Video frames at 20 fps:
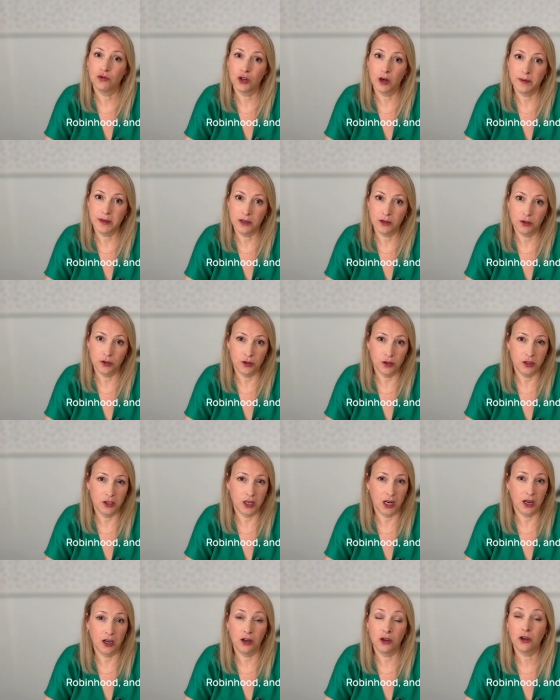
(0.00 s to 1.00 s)
Robinhood,
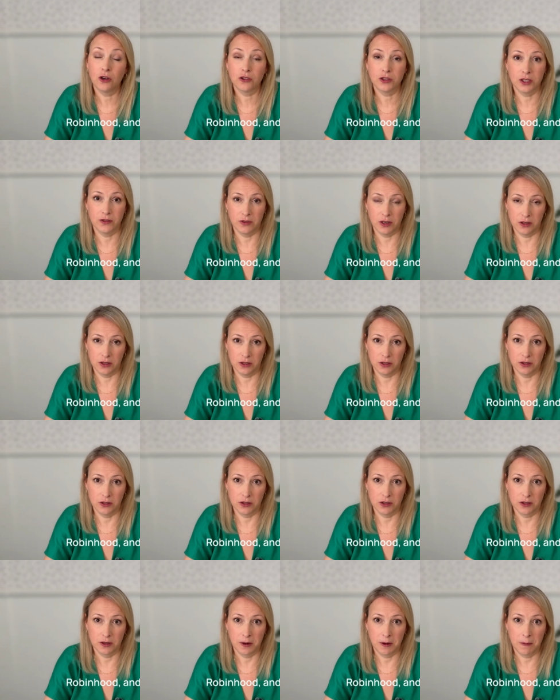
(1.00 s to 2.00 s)
and lots of
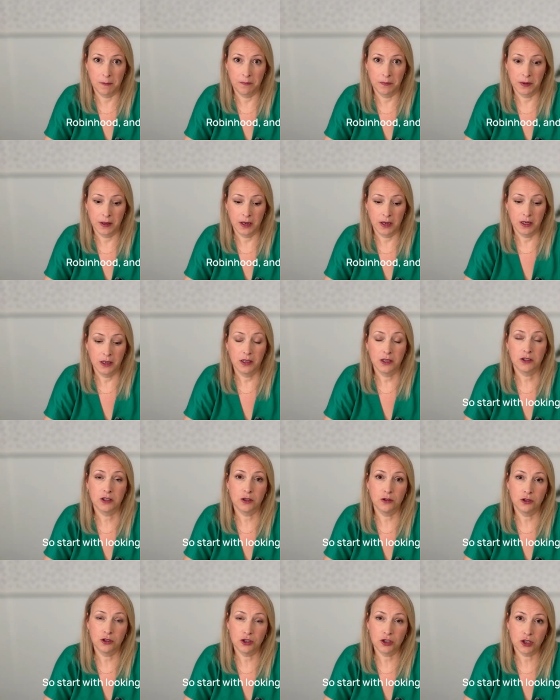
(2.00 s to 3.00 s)
others.
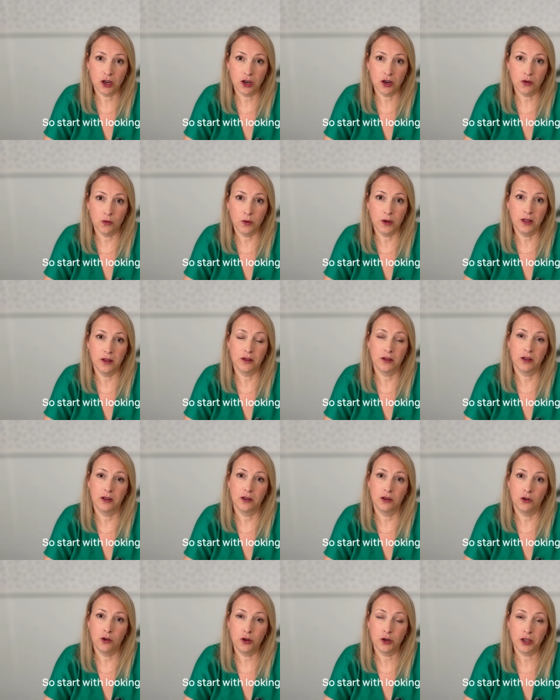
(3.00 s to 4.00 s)
So start with
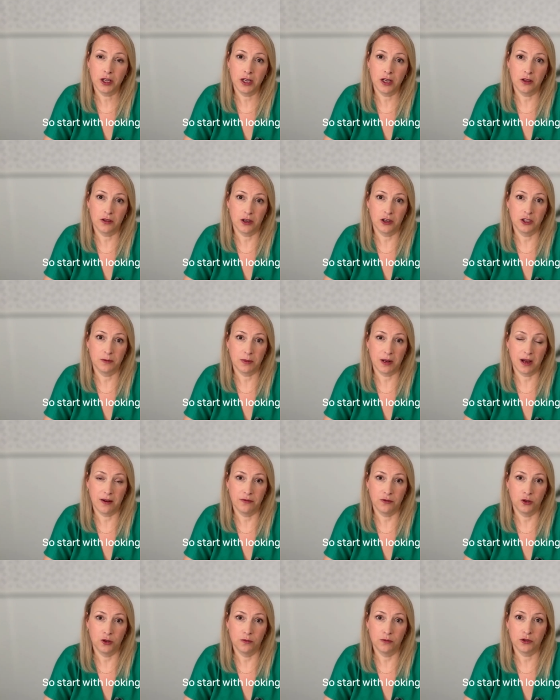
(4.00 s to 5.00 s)
looking at those
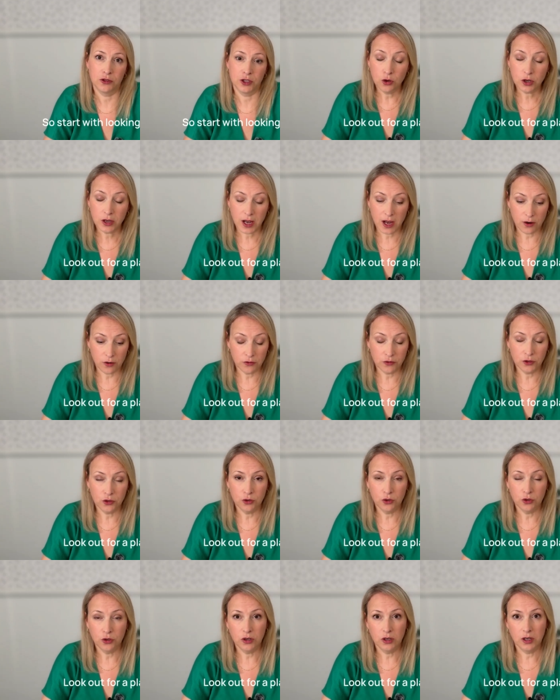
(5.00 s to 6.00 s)
platforms. Look out
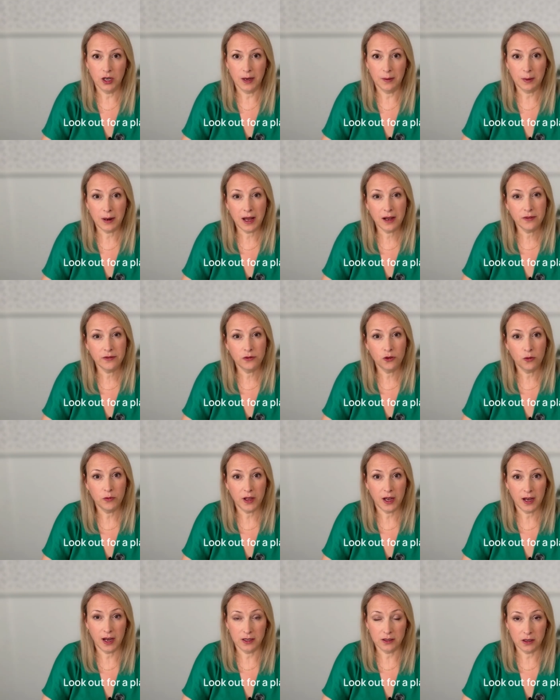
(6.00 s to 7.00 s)
for a platform
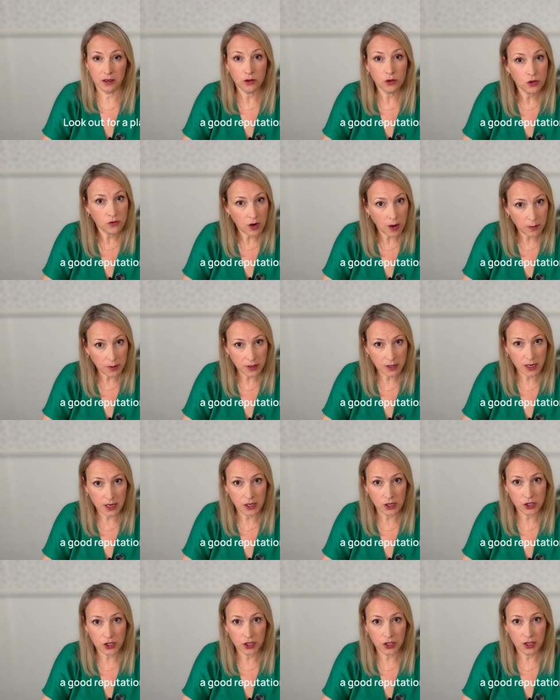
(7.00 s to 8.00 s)
that has a good
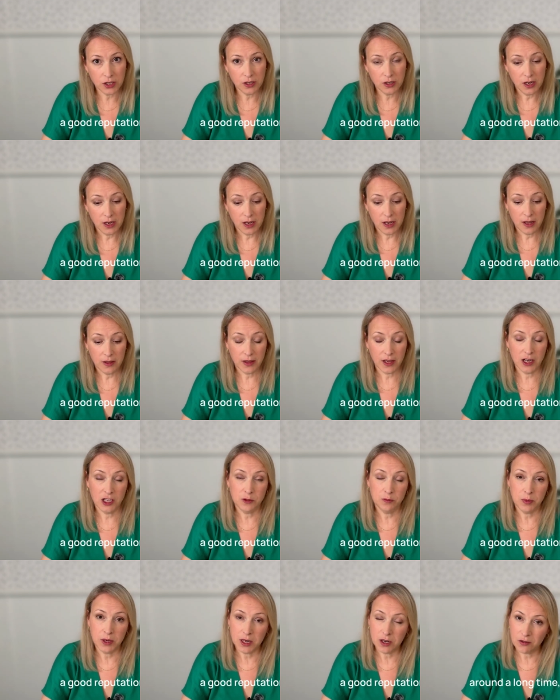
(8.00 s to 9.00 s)
reputation, that
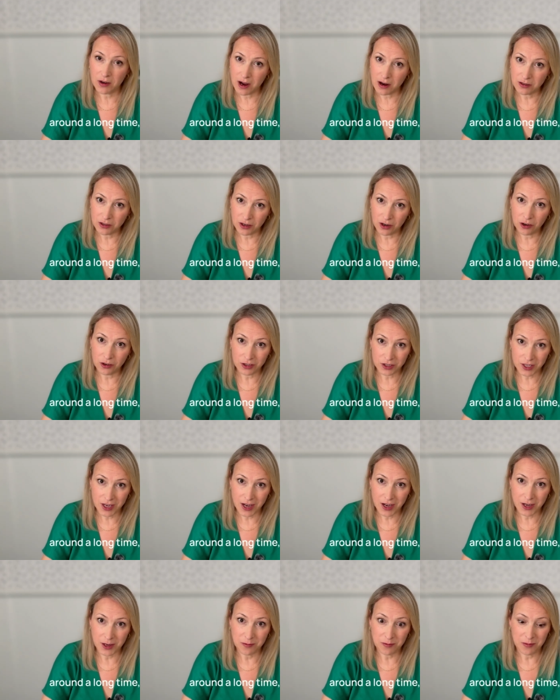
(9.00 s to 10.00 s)
has been around a long
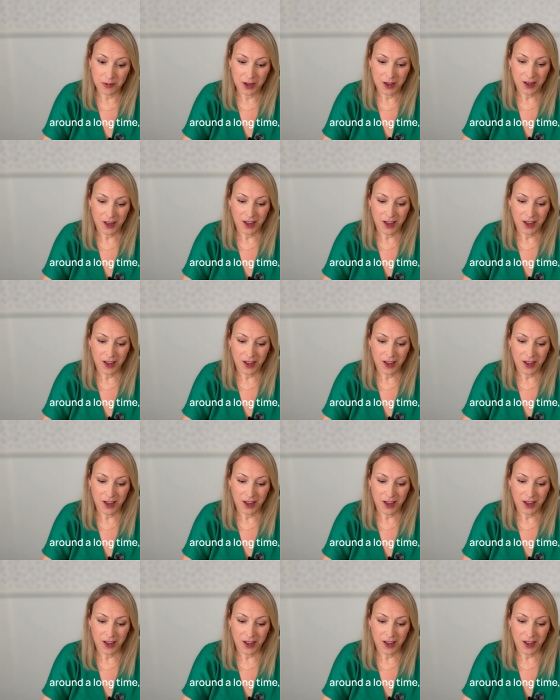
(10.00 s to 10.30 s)
time,